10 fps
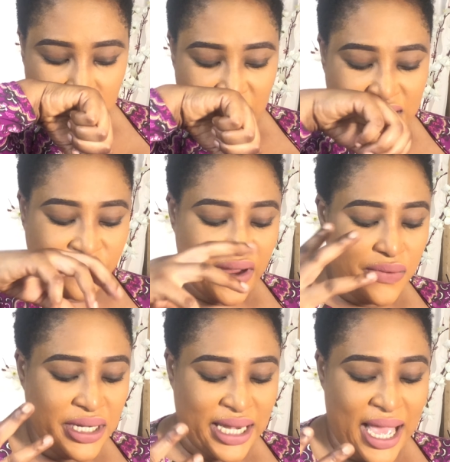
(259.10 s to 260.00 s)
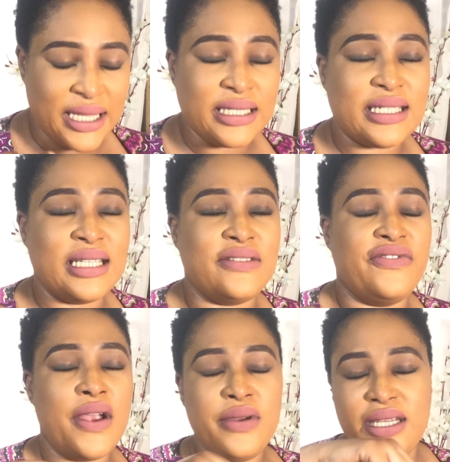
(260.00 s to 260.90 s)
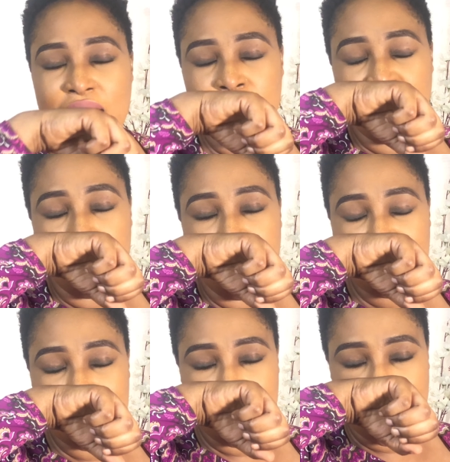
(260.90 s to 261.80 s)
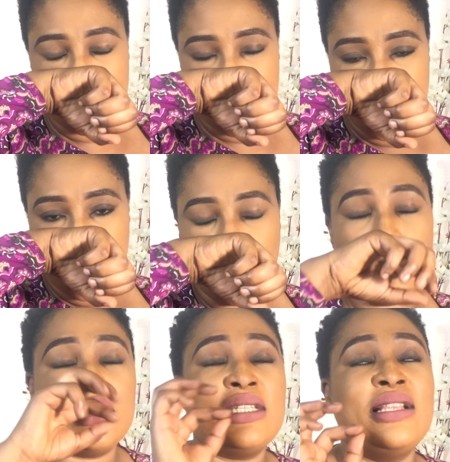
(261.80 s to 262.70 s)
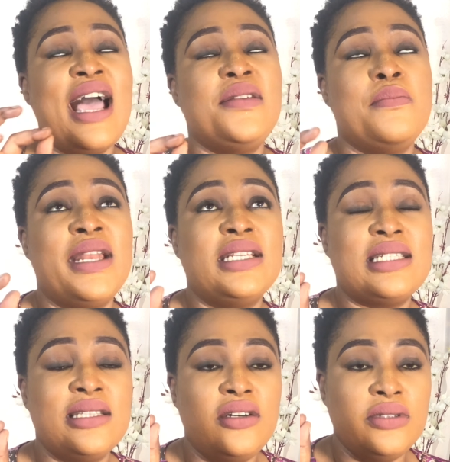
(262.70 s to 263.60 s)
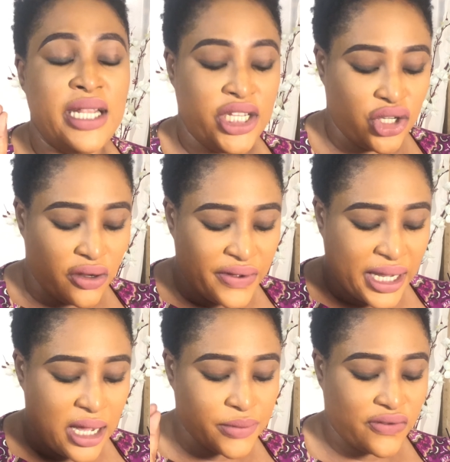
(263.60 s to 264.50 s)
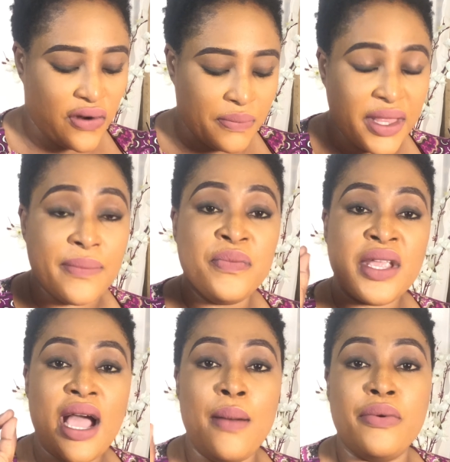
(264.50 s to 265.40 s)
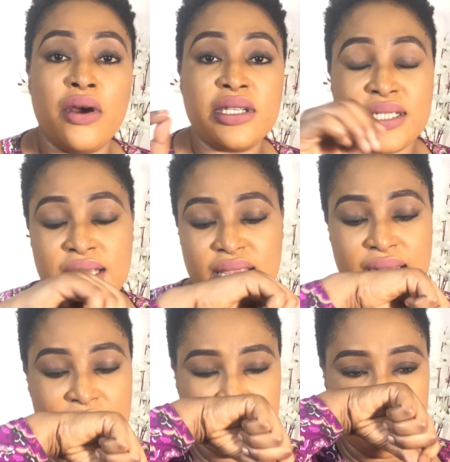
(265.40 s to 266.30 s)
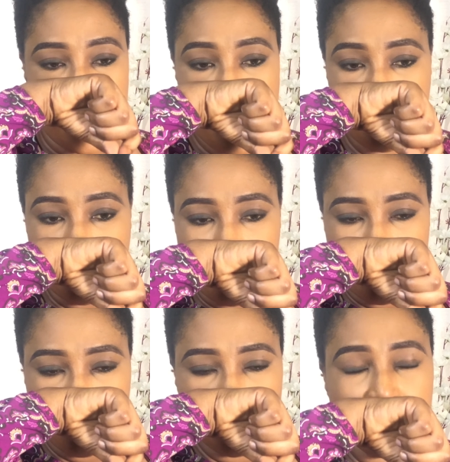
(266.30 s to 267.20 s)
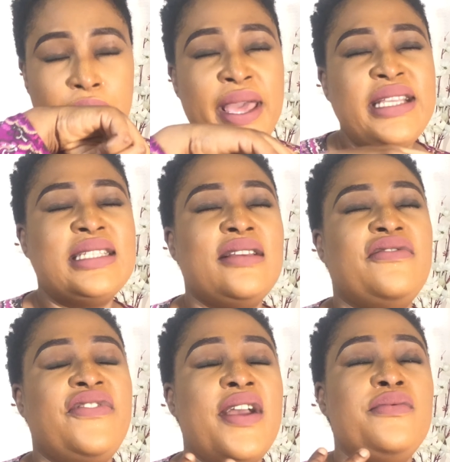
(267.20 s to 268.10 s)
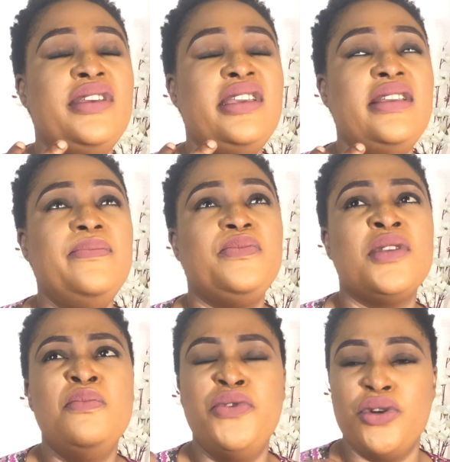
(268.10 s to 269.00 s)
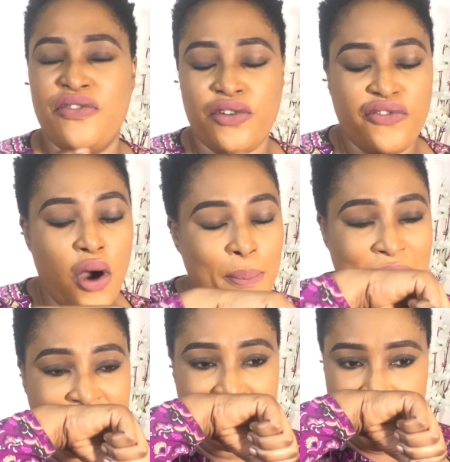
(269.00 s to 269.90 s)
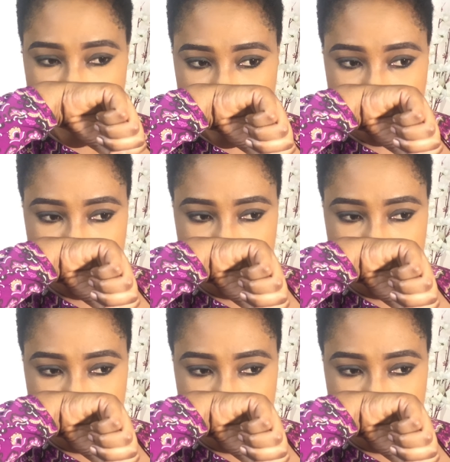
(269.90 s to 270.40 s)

It's very nice. It's very, the bitterness or slight medicinal nature of it comes from the ambroxan that is there, makes it very beautiful. On my skin,